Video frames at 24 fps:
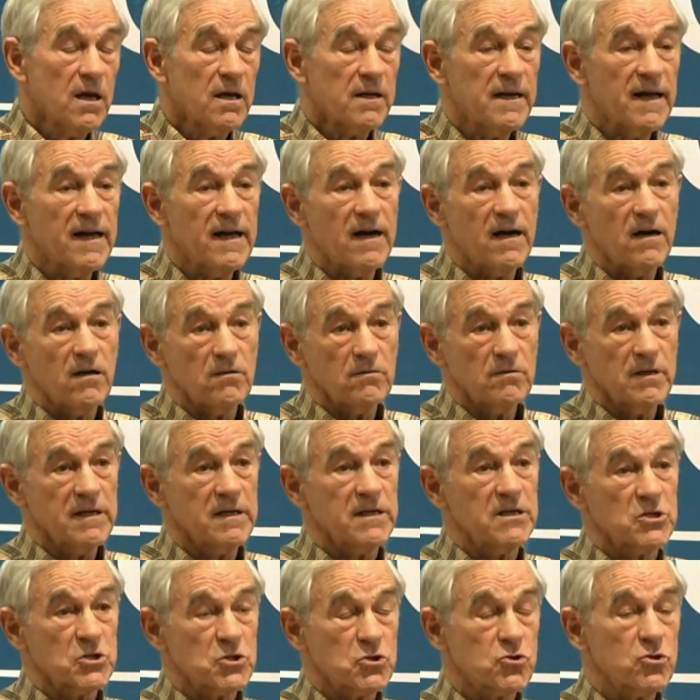Now, it
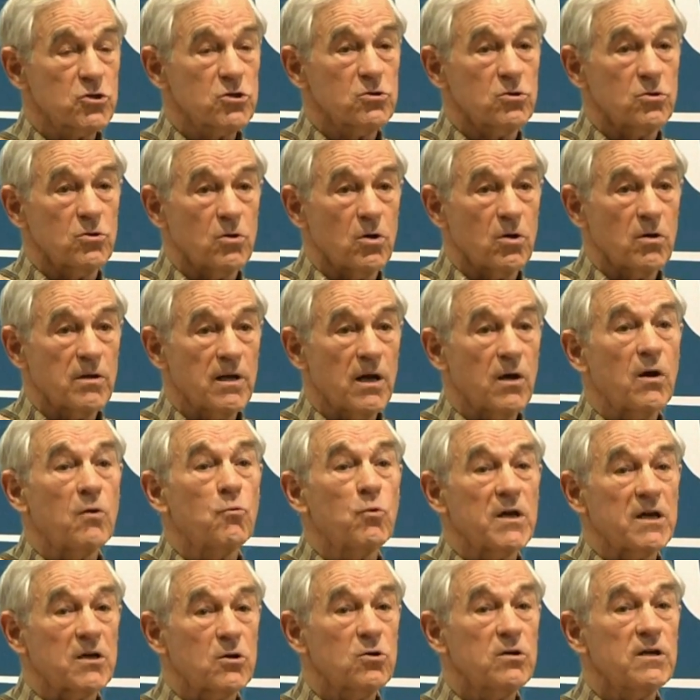is true that
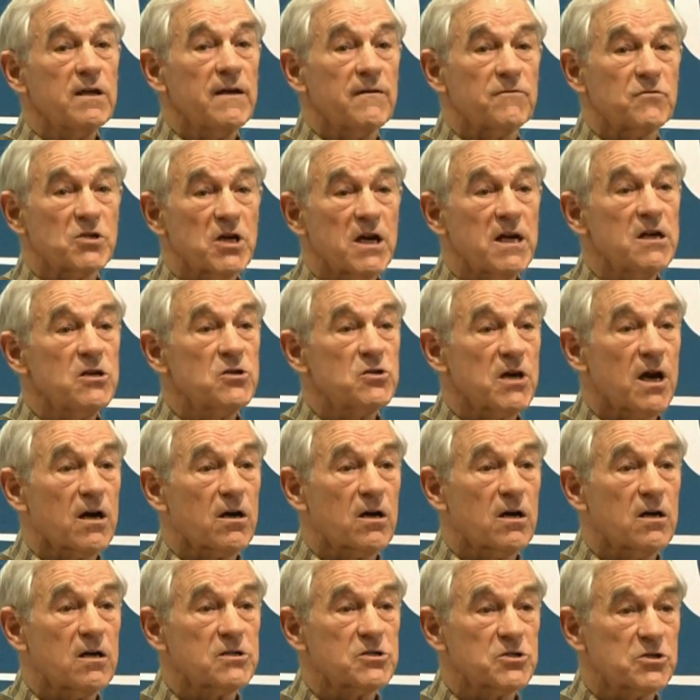we could have changed our
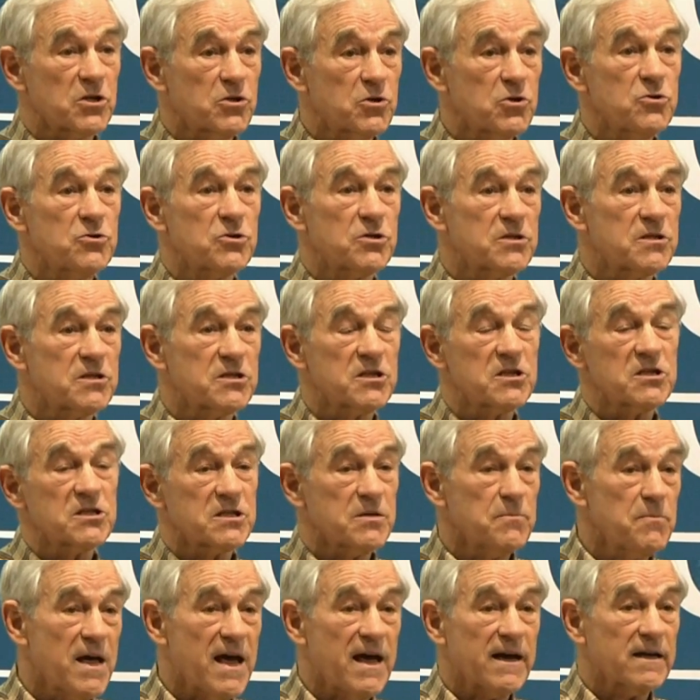Constitution
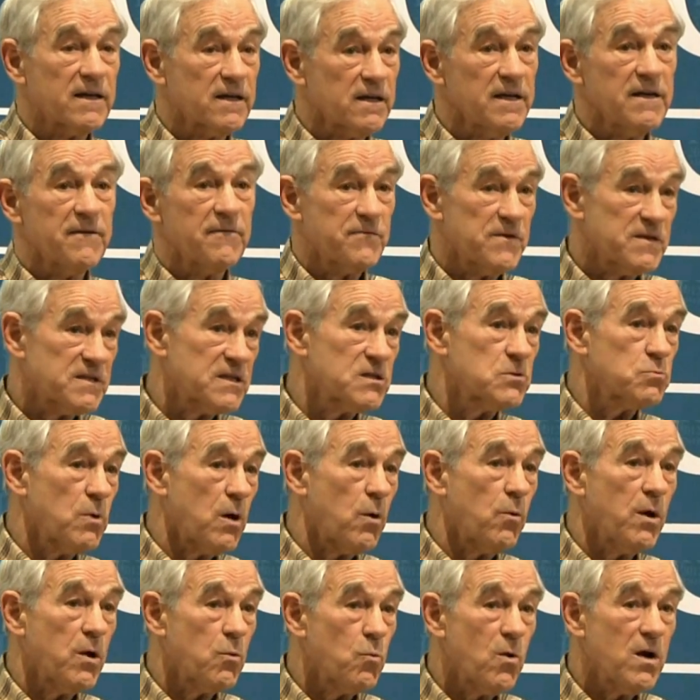systematically if this is
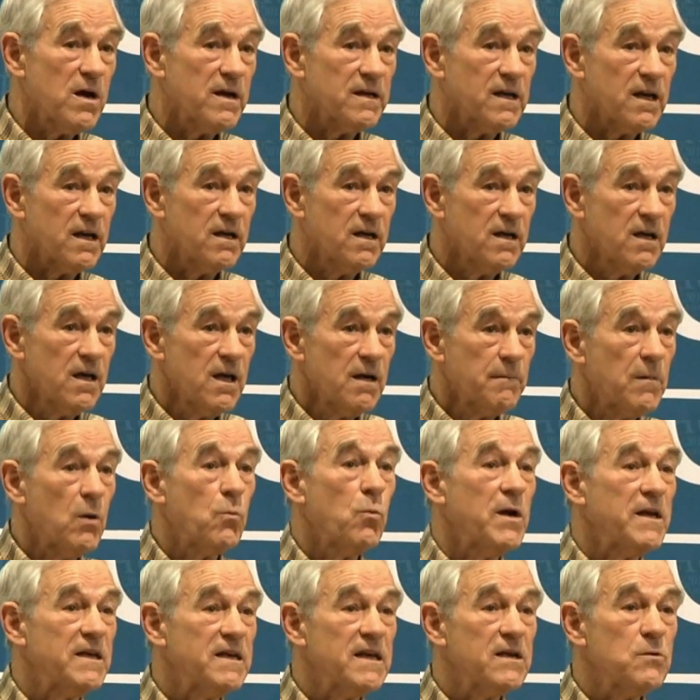what we wanted, but
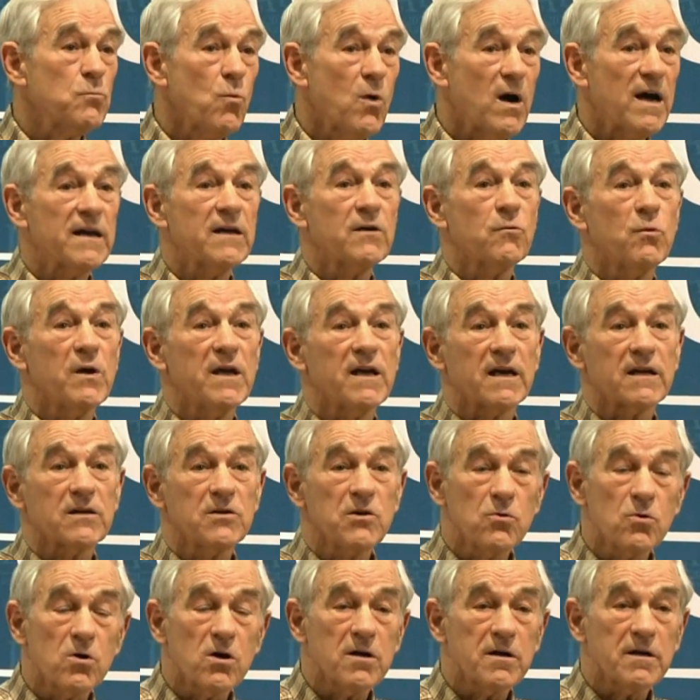we didn't want it. We
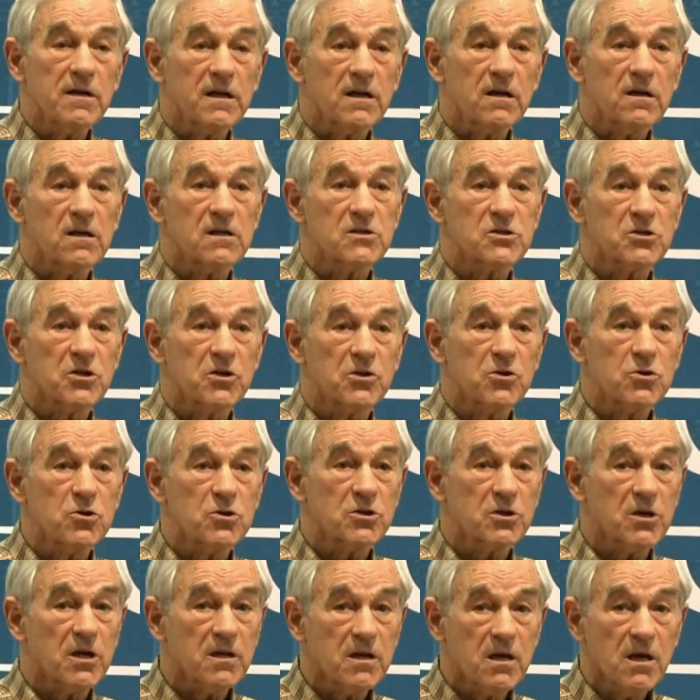ignored the
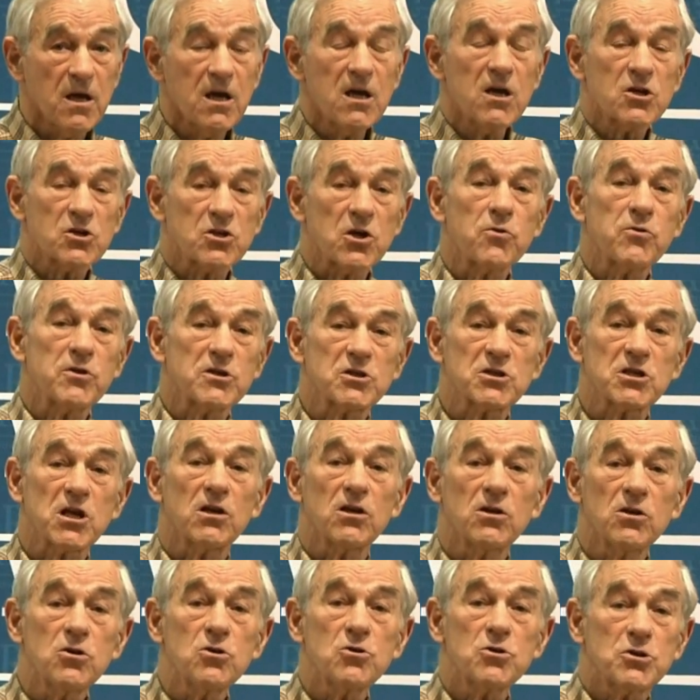Constitution. So the
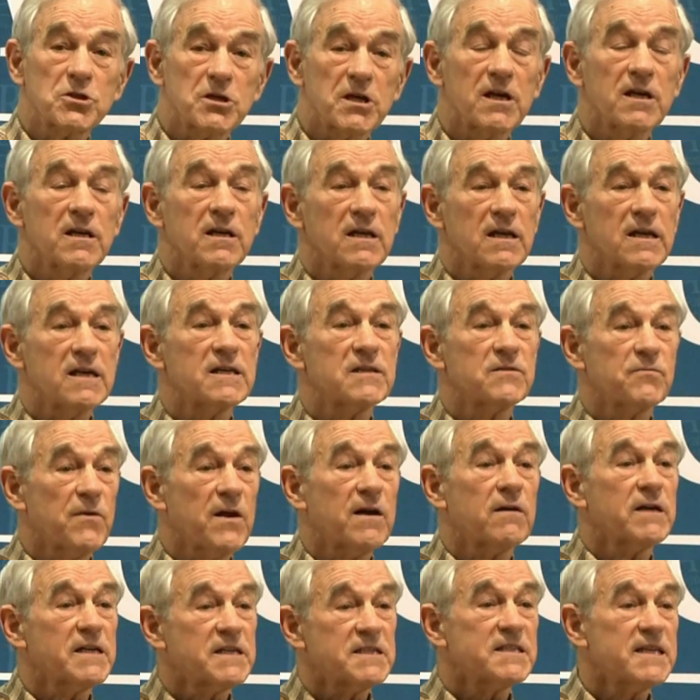solution is
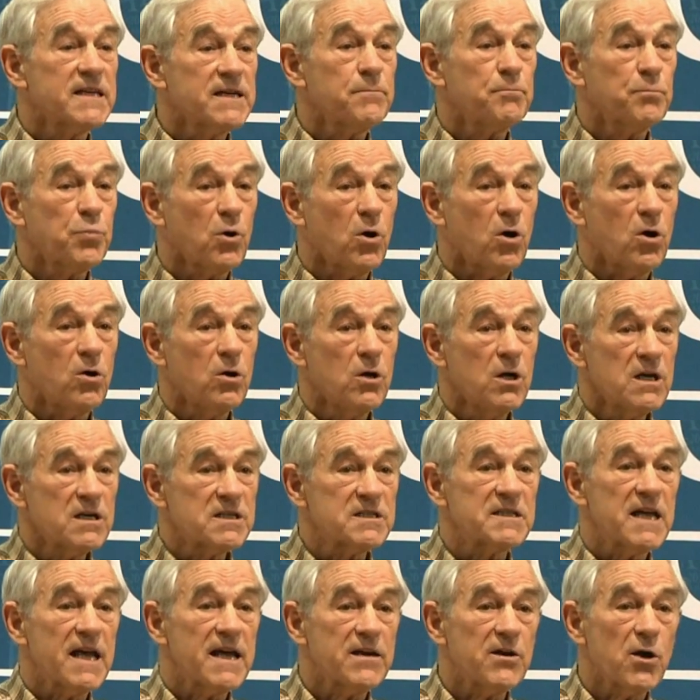very simple.
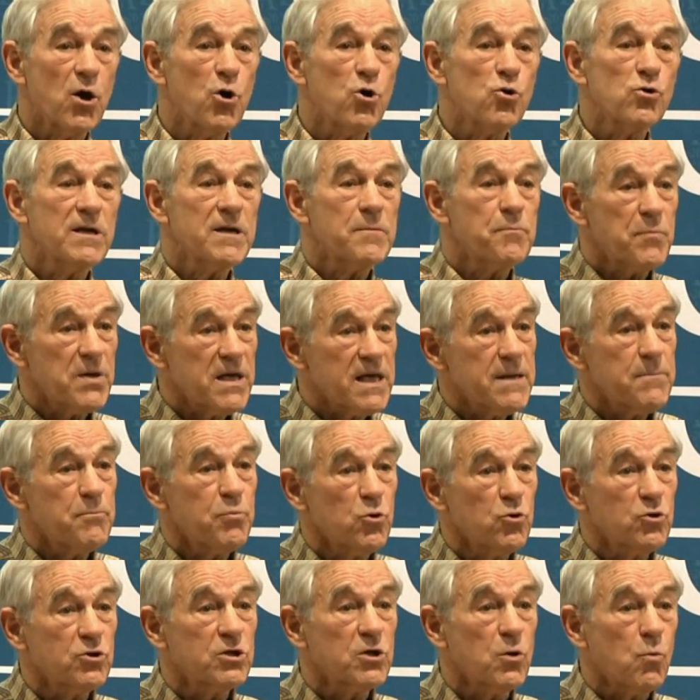Send only
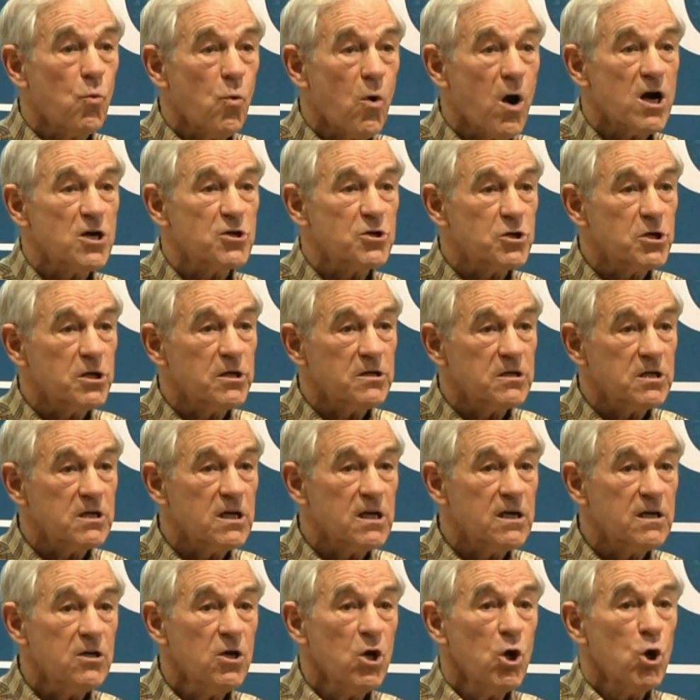people to
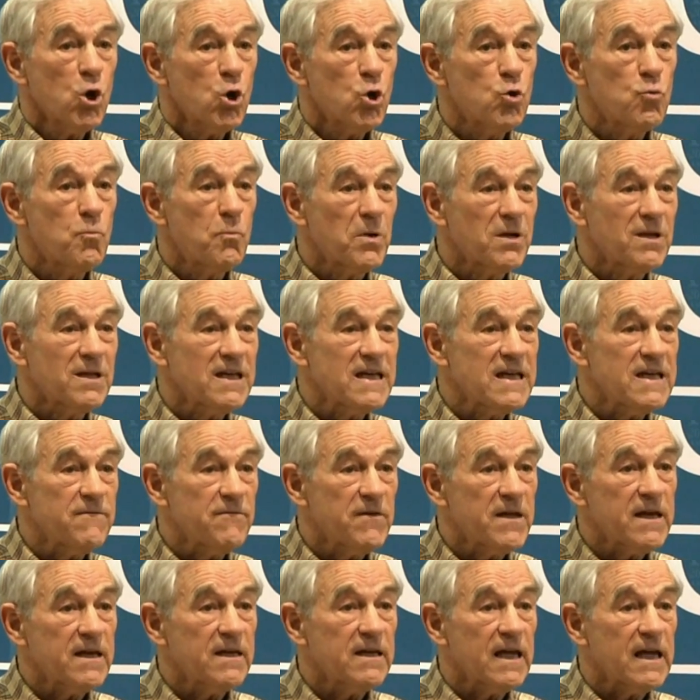Washington who believe
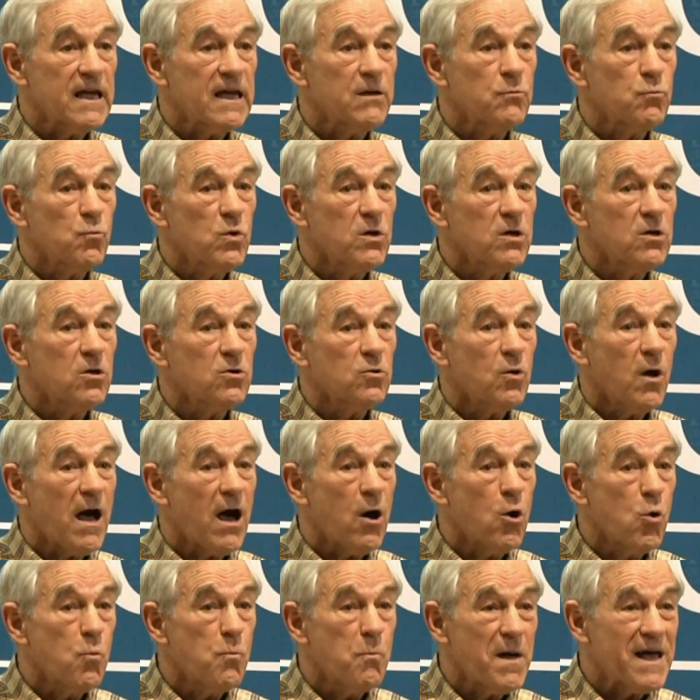in and will
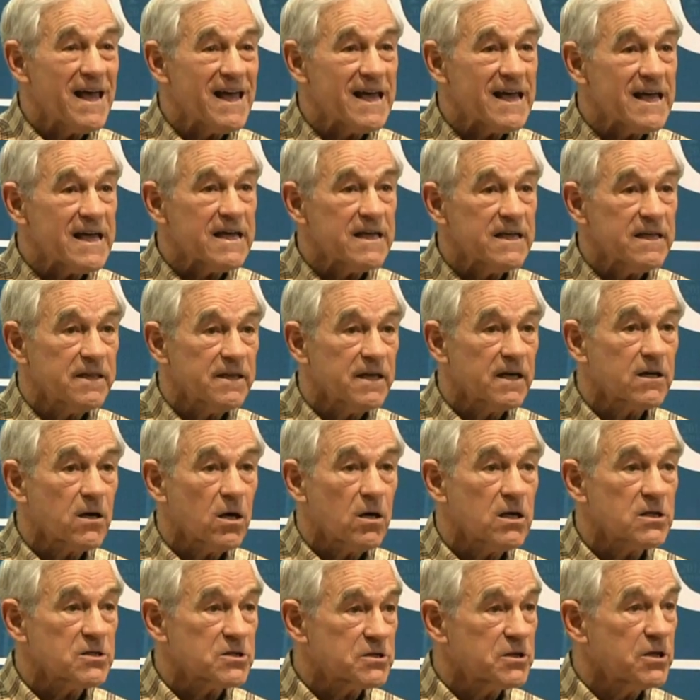obey the
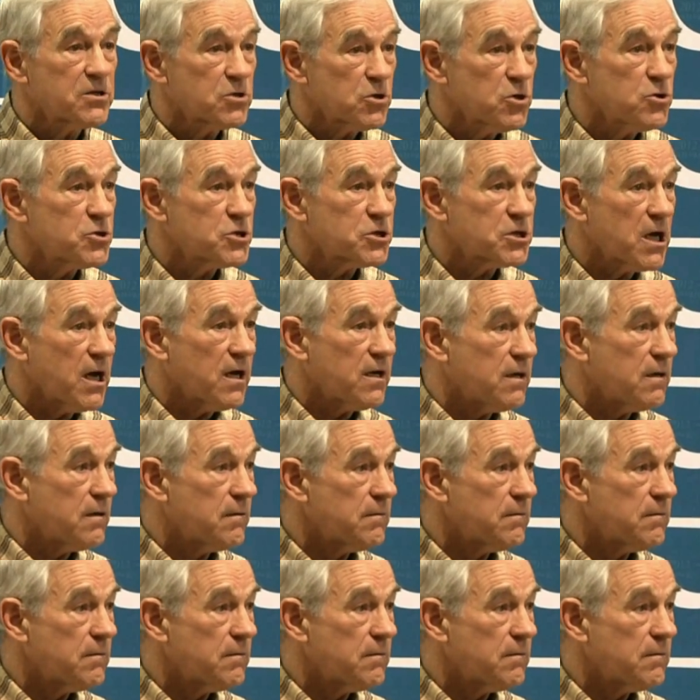Constitution.